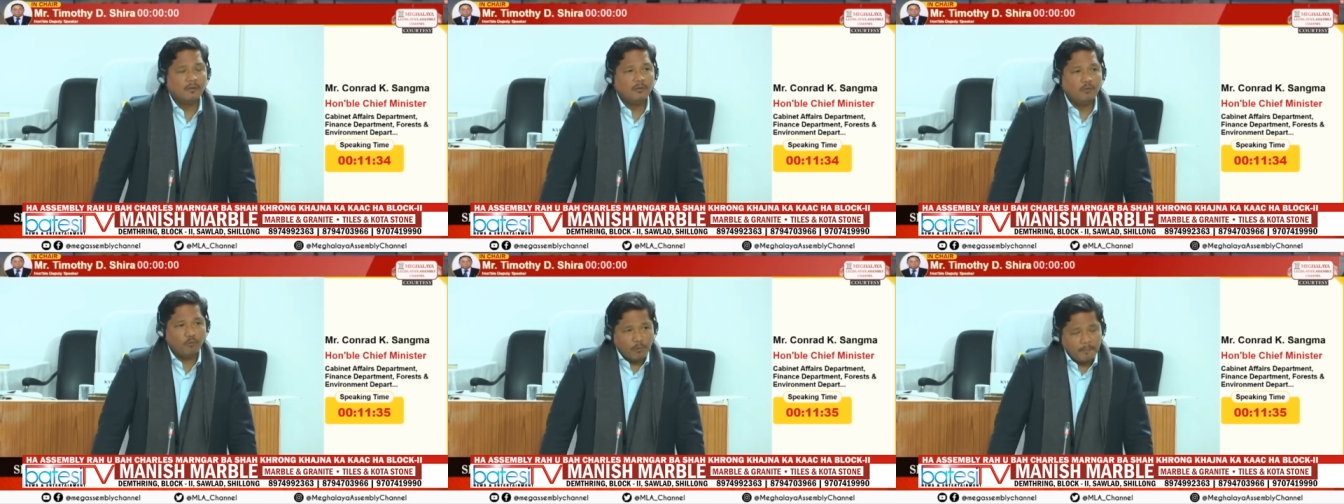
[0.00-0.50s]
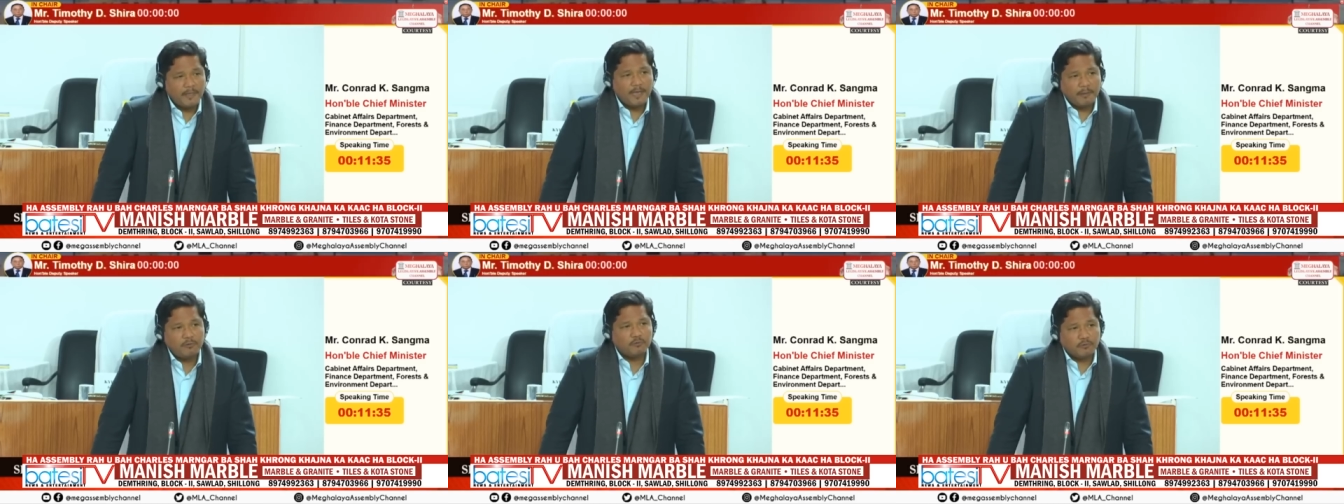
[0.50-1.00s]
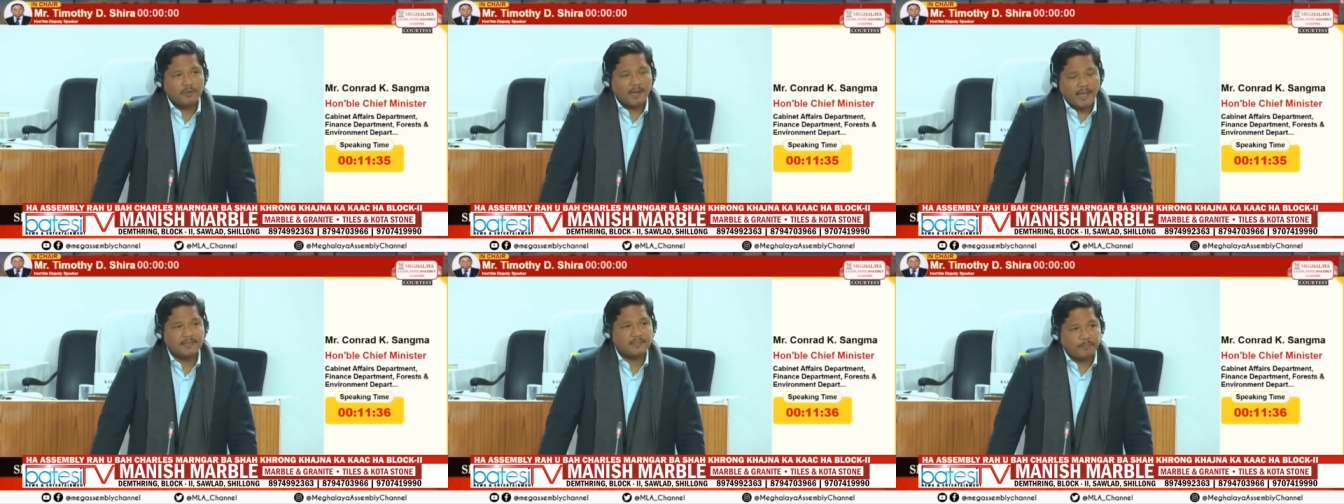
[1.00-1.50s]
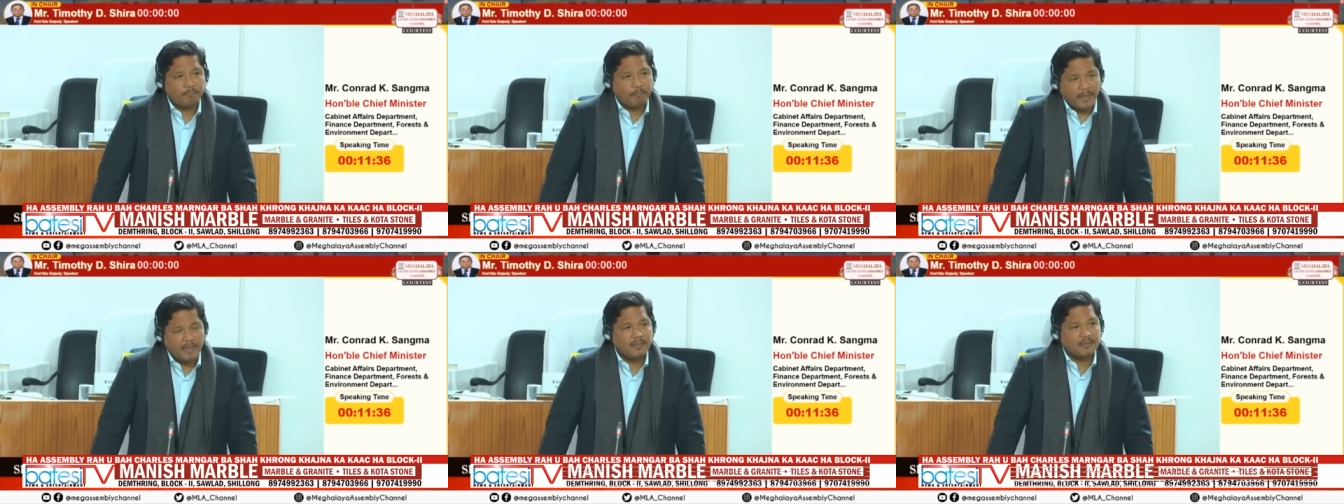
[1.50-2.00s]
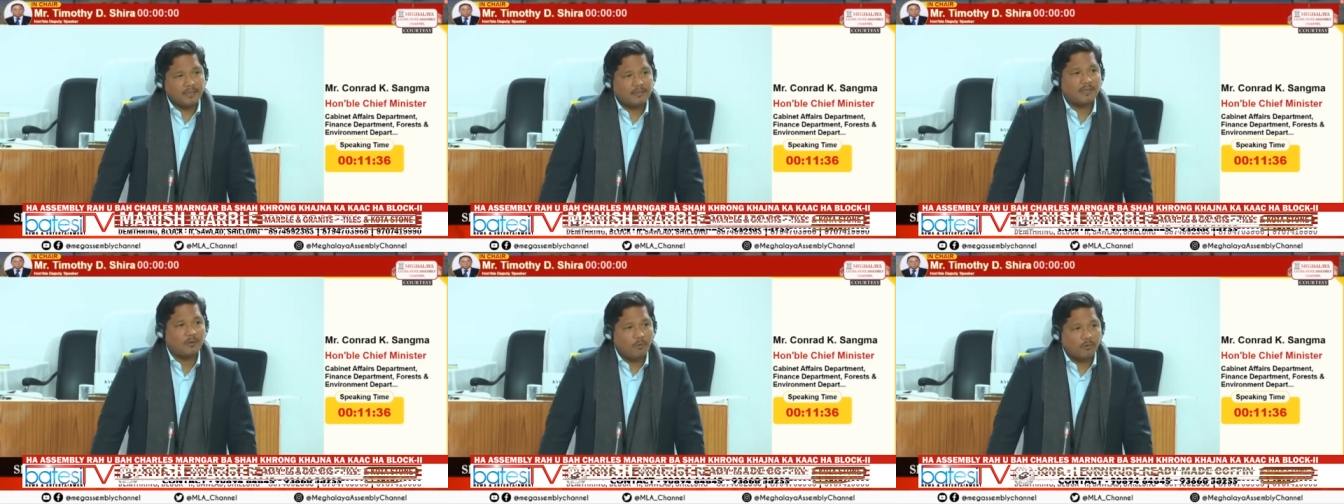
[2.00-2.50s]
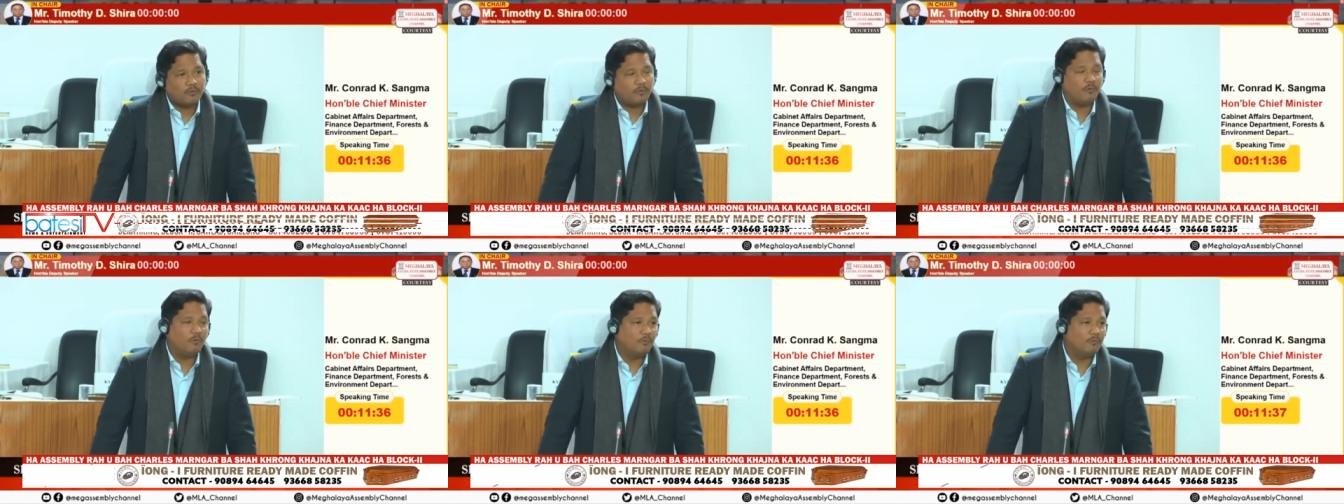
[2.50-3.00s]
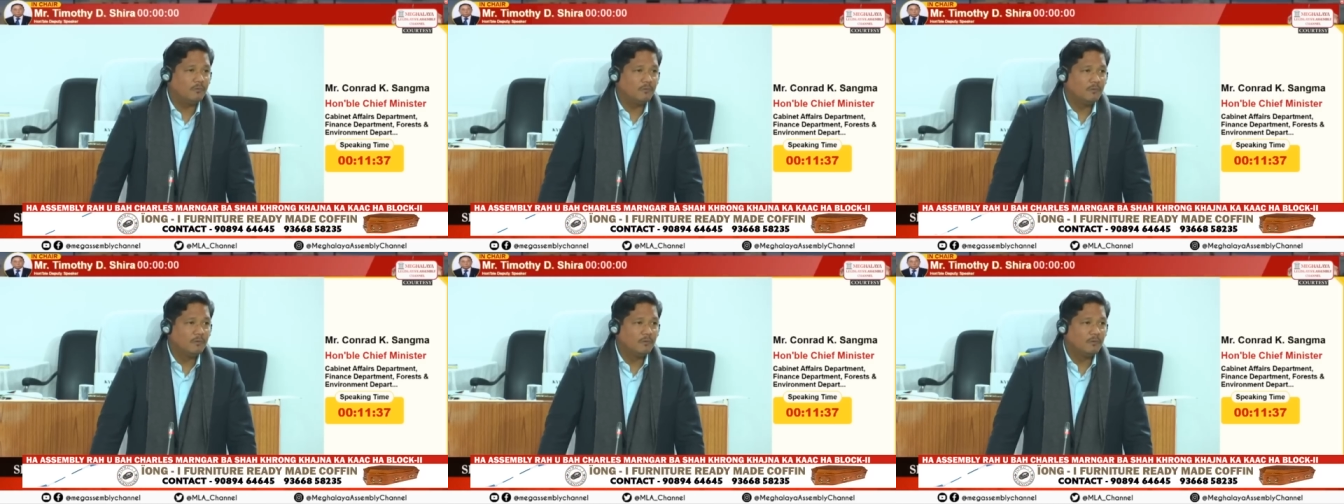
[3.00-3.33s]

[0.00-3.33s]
You will be able to realize the pain that they go through.